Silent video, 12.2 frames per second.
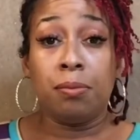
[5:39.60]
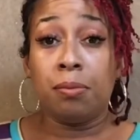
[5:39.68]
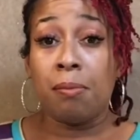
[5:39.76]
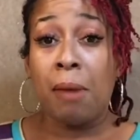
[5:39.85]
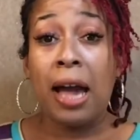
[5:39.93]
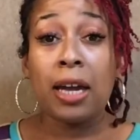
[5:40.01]

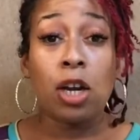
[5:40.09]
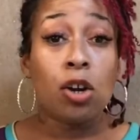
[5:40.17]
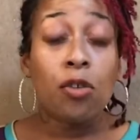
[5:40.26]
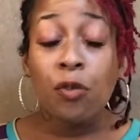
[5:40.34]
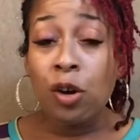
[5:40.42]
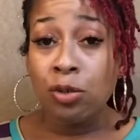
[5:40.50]
my
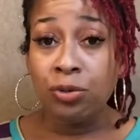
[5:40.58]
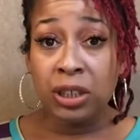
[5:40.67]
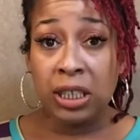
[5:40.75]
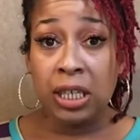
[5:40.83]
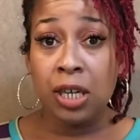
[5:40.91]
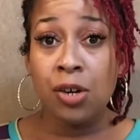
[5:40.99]
earphones
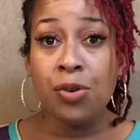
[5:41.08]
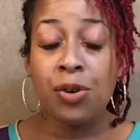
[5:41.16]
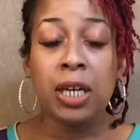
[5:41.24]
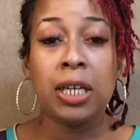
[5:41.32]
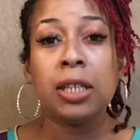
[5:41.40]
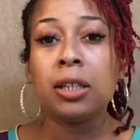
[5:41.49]
in or
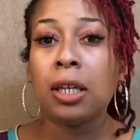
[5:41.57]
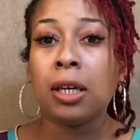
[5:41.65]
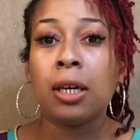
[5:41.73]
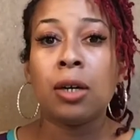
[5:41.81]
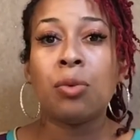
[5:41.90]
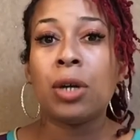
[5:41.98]

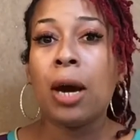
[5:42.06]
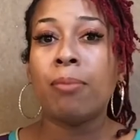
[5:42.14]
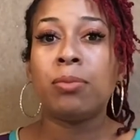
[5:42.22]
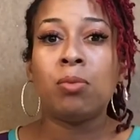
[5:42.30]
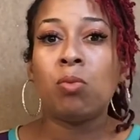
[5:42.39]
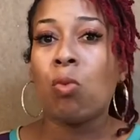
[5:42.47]
anything when
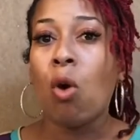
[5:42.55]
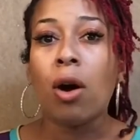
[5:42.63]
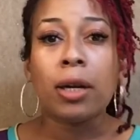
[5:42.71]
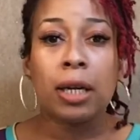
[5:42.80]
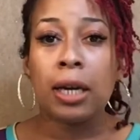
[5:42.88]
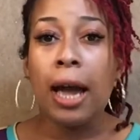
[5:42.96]
I'm
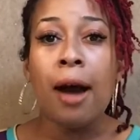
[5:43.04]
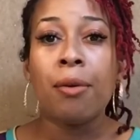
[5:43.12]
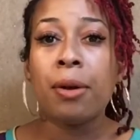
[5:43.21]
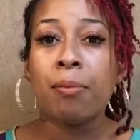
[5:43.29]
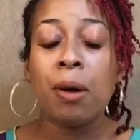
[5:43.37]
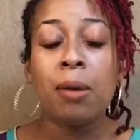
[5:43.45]
walking out
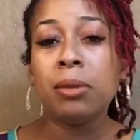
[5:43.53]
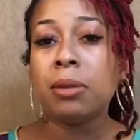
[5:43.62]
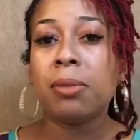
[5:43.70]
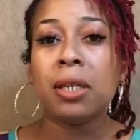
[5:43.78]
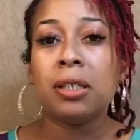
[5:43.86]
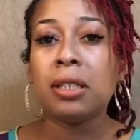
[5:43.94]
in public,
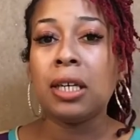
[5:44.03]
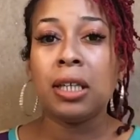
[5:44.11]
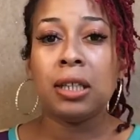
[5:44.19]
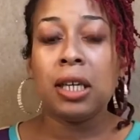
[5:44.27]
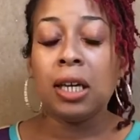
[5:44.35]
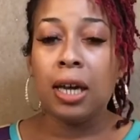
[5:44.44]
because
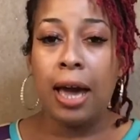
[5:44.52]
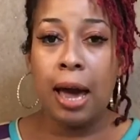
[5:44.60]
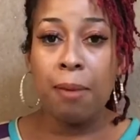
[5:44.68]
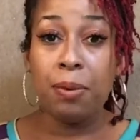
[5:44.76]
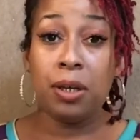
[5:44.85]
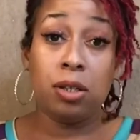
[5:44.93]
anything could
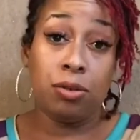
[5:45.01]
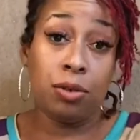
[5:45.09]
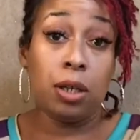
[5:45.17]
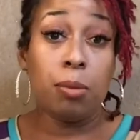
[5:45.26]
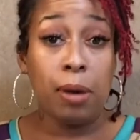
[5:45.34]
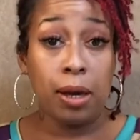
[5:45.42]
happen and you
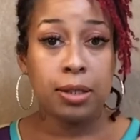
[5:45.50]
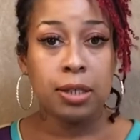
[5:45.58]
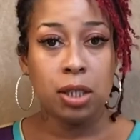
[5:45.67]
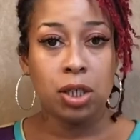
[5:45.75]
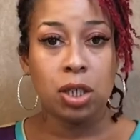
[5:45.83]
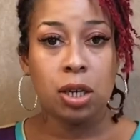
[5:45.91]
need to pay
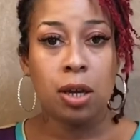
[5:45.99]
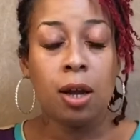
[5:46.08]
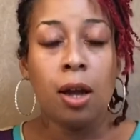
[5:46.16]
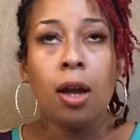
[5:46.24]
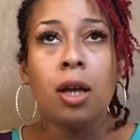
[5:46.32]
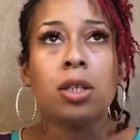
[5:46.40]
attention.
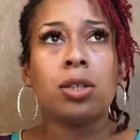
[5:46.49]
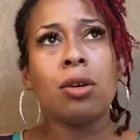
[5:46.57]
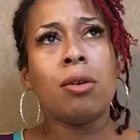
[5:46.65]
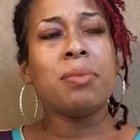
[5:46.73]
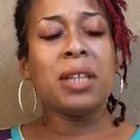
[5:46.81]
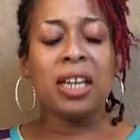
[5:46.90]
So
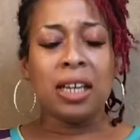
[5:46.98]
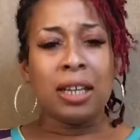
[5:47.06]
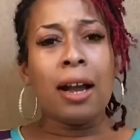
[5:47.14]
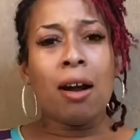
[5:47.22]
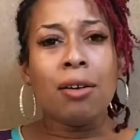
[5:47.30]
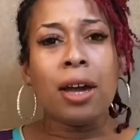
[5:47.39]
I'm thinking
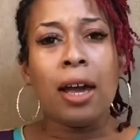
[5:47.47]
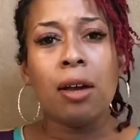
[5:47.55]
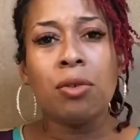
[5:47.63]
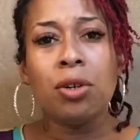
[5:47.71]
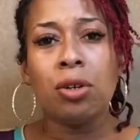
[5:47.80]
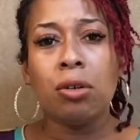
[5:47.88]
like, okay,
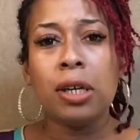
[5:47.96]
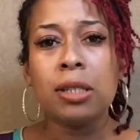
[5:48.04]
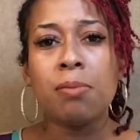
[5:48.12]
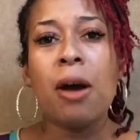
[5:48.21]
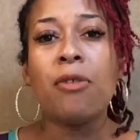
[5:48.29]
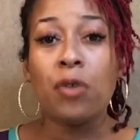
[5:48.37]
well, it's
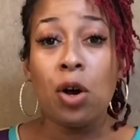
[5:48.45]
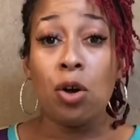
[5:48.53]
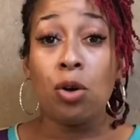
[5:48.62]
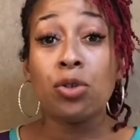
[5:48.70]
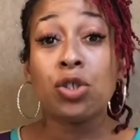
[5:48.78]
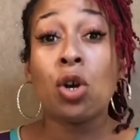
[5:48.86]
my
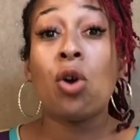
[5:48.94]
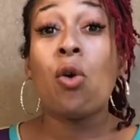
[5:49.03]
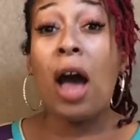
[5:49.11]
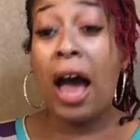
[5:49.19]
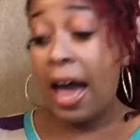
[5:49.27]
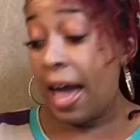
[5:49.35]
phone. So
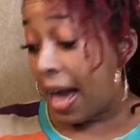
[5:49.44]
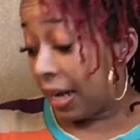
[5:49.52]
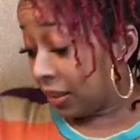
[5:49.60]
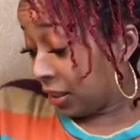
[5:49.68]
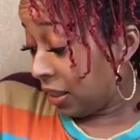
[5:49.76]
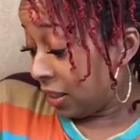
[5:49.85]
I
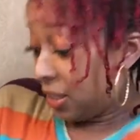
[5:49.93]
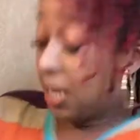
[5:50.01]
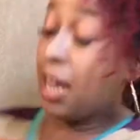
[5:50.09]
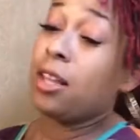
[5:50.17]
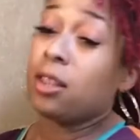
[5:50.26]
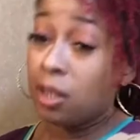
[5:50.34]
actually
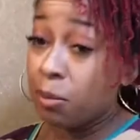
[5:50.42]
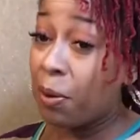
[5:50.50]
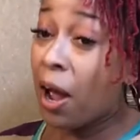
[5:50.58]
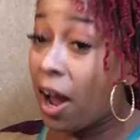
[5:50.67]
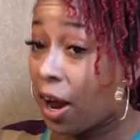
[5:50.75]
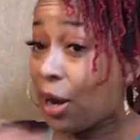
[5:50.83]
take the
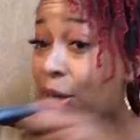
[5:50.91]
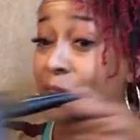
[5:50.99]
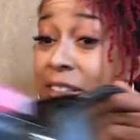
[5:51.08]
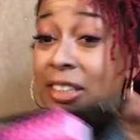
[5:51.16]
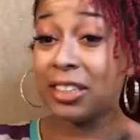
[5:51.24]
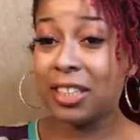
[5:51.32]

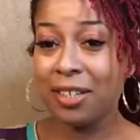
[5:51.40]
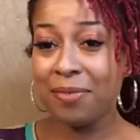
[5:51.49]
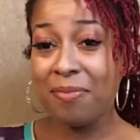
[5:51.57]
purse